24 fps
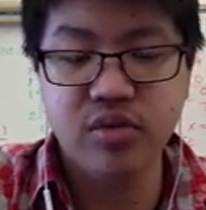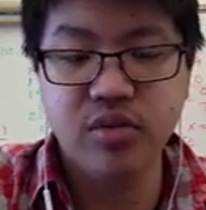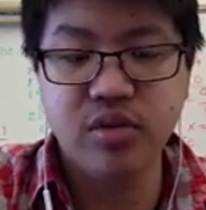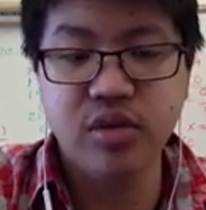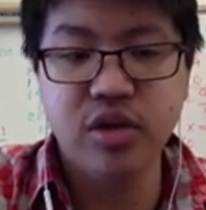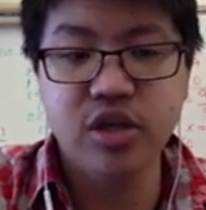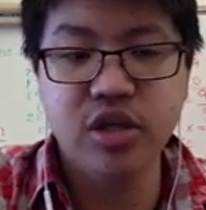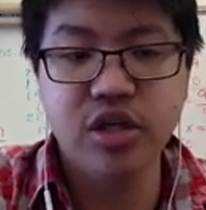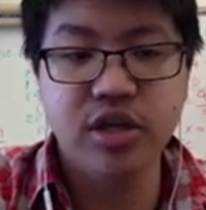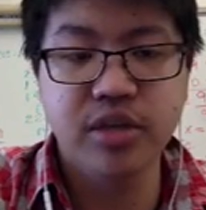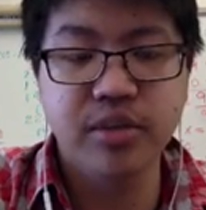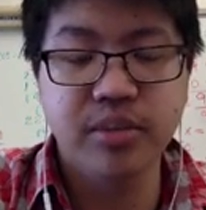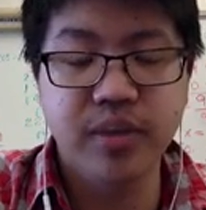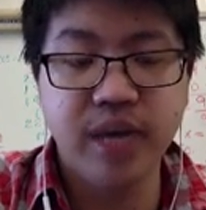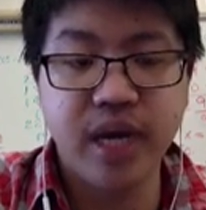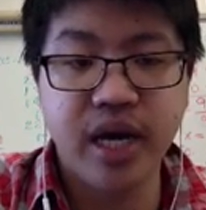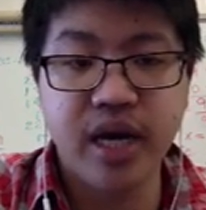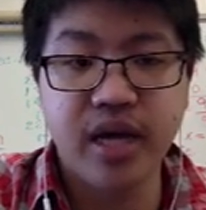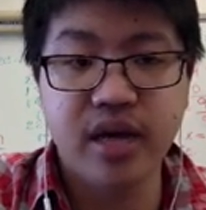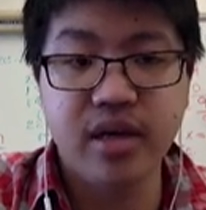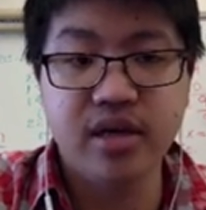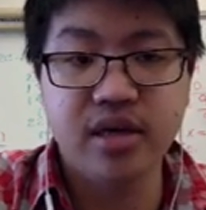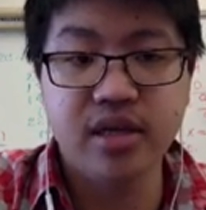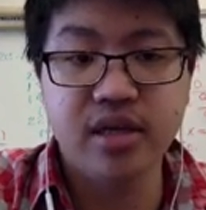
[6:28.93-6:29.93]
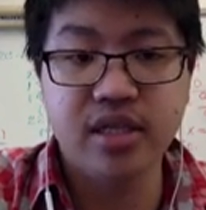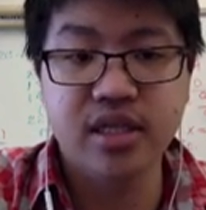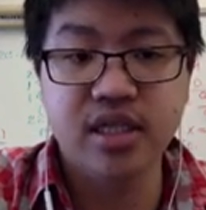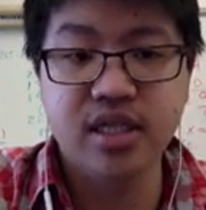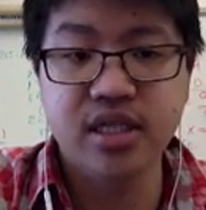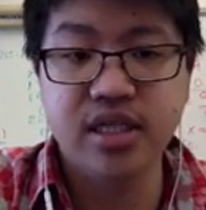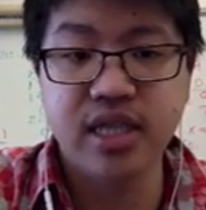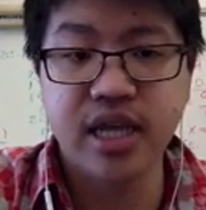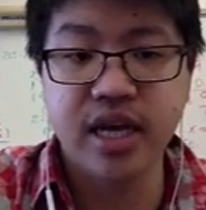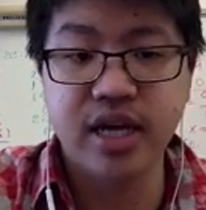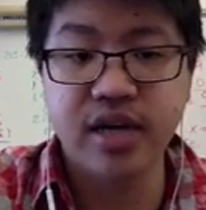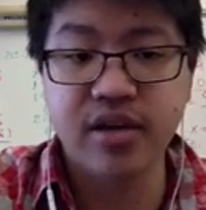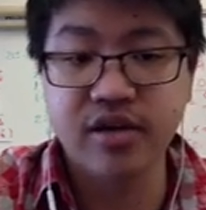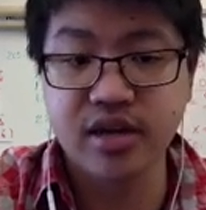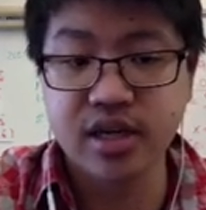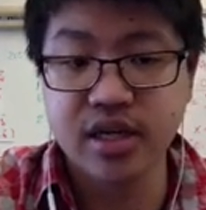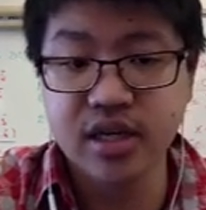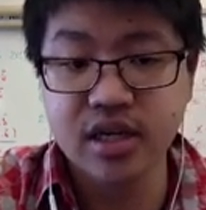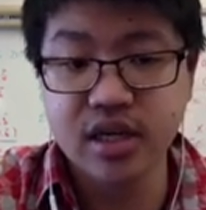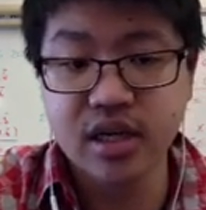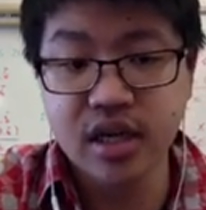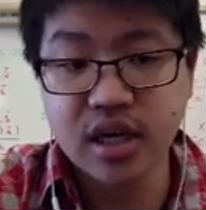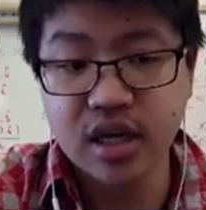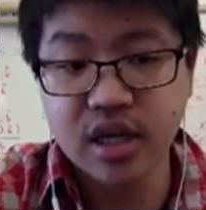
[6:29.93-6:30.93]
push it back and stagger
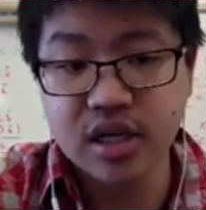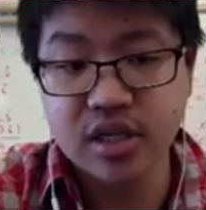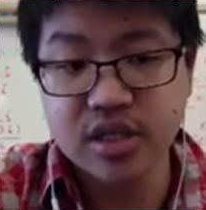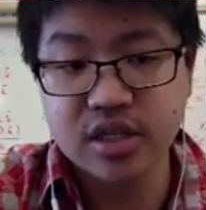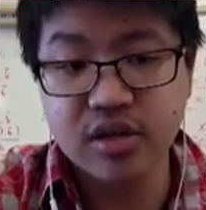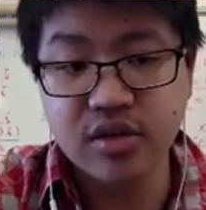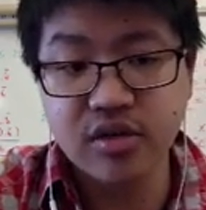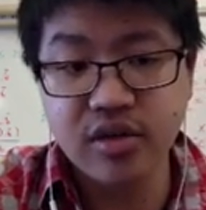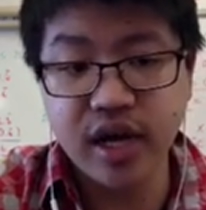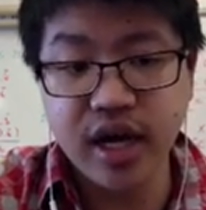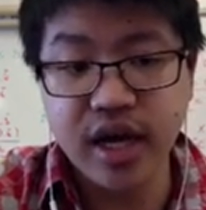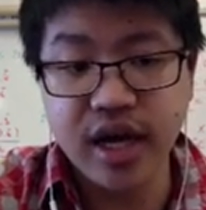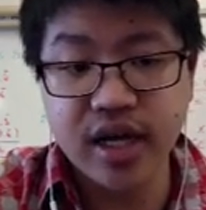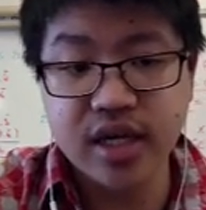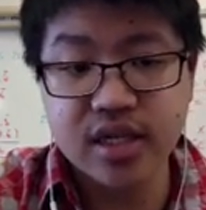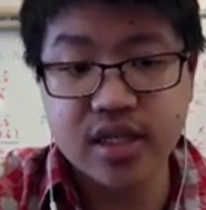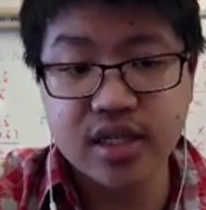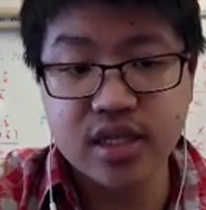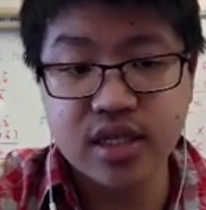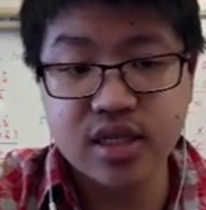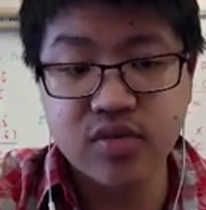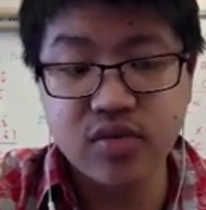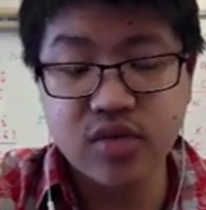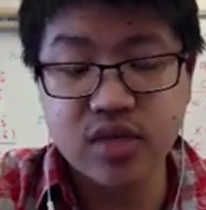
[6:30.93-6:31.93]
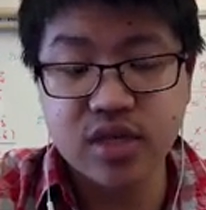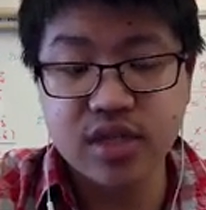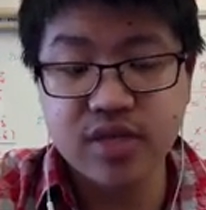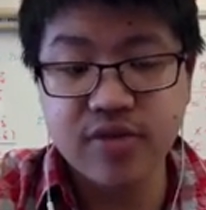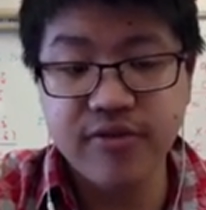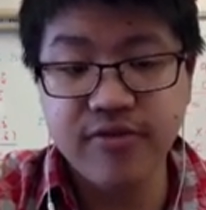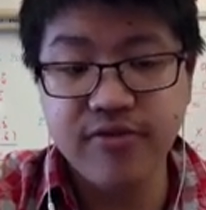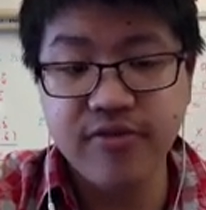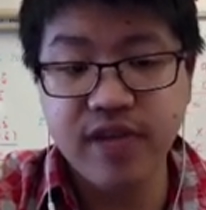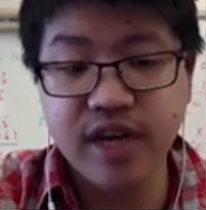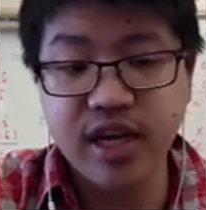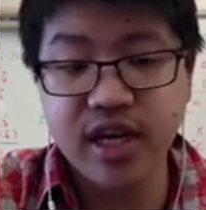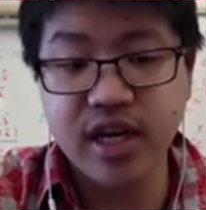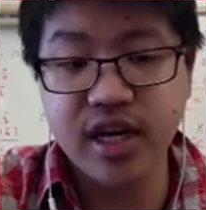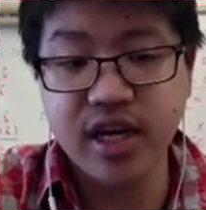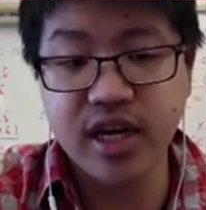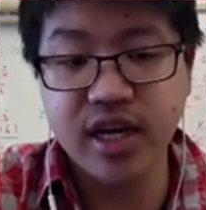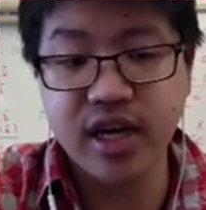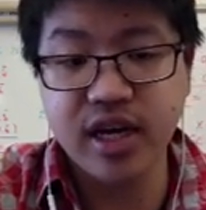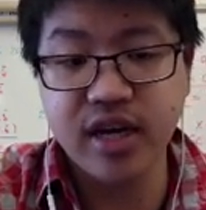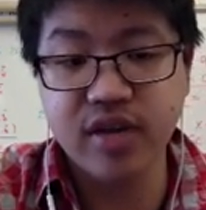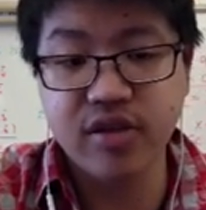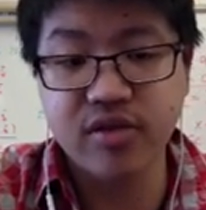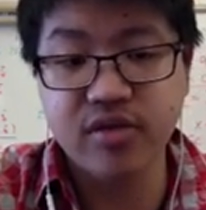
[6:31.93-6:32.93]
it. So as this one is
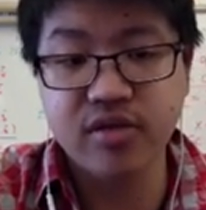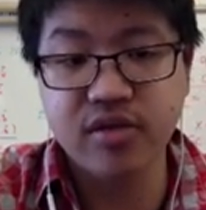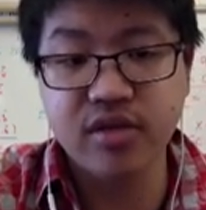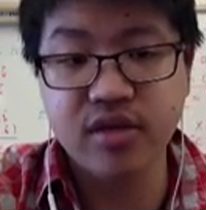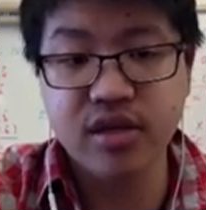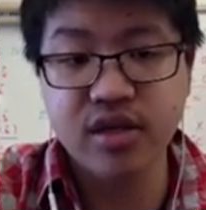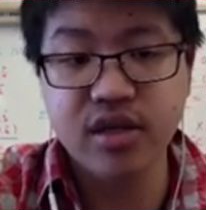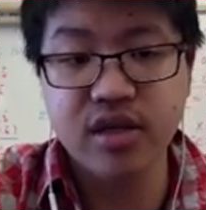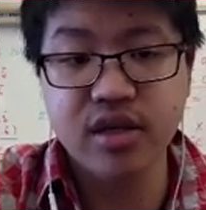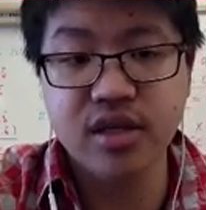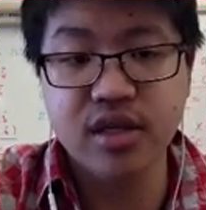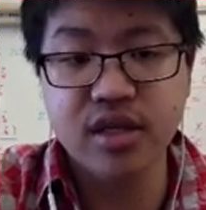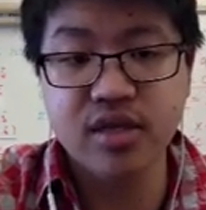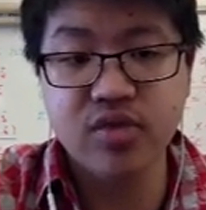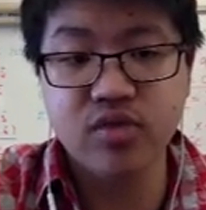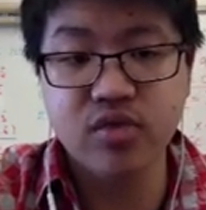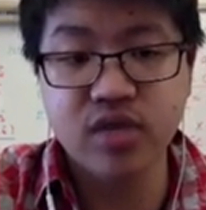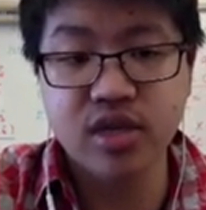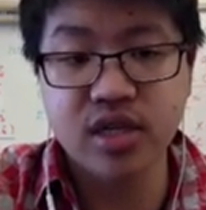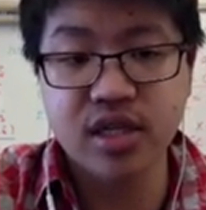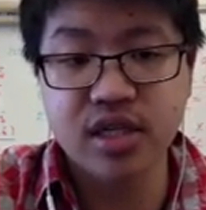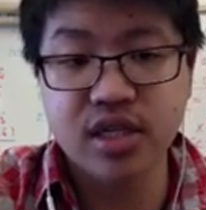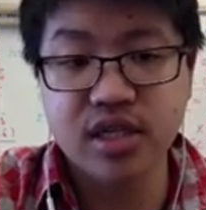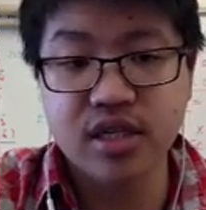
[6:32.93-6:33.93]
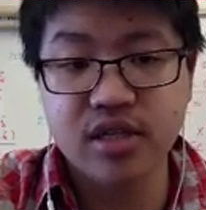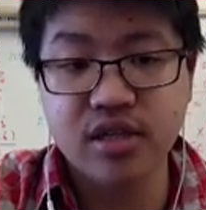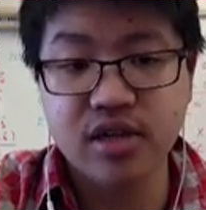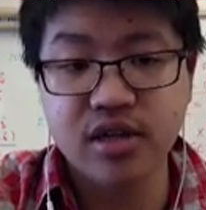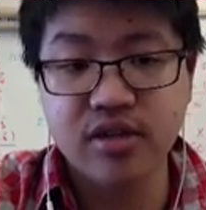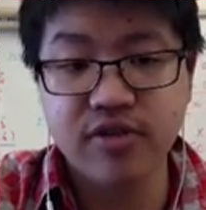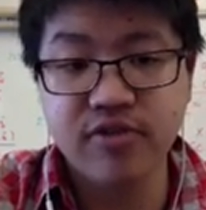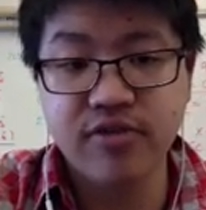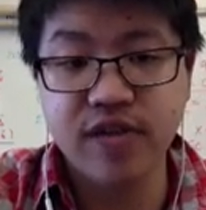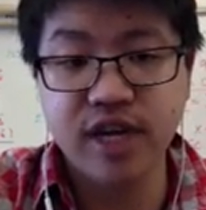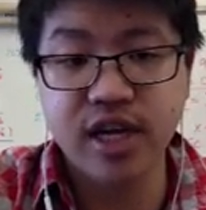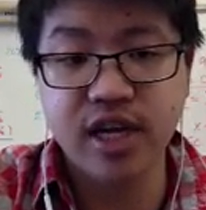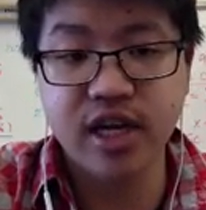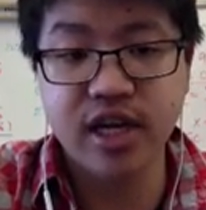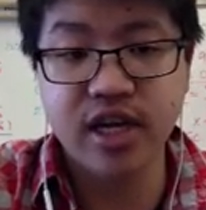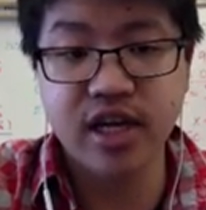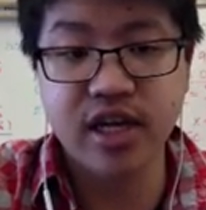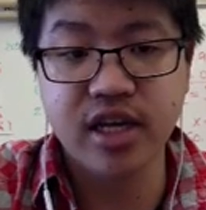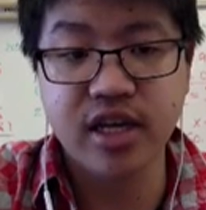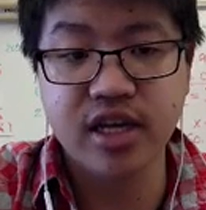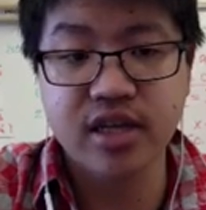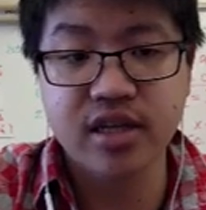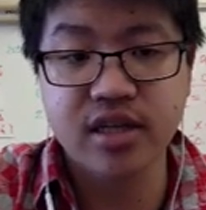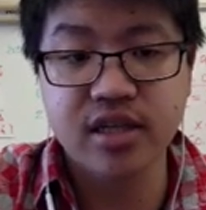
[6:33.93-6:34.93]
fading out, this one can start fading
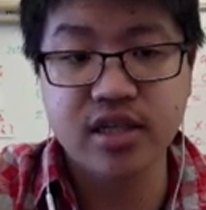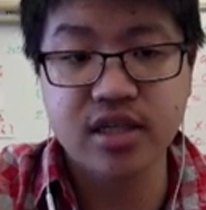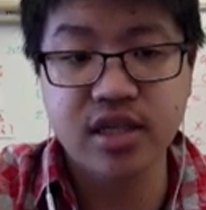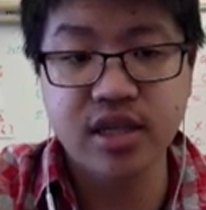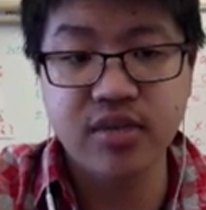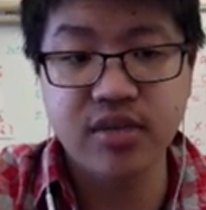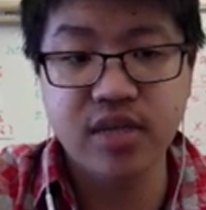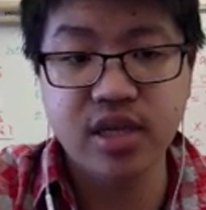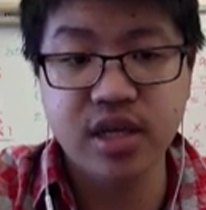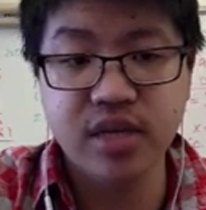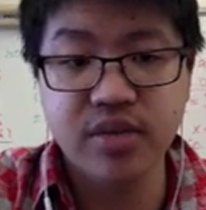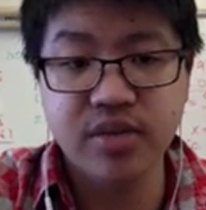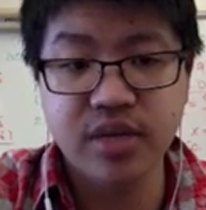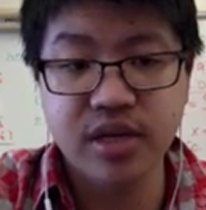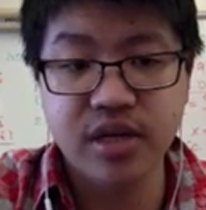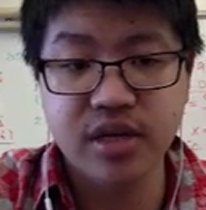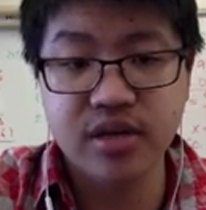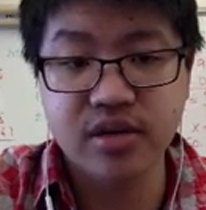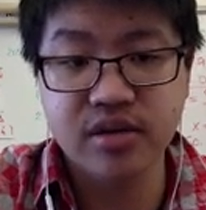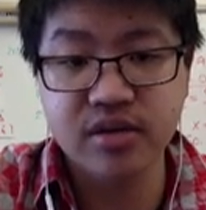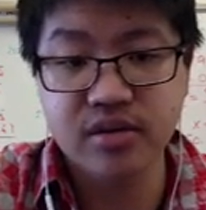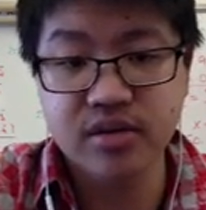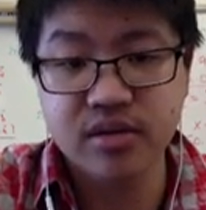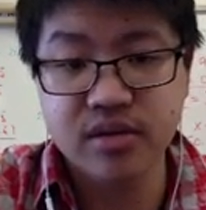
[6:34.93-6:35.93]
in. Same thing up here.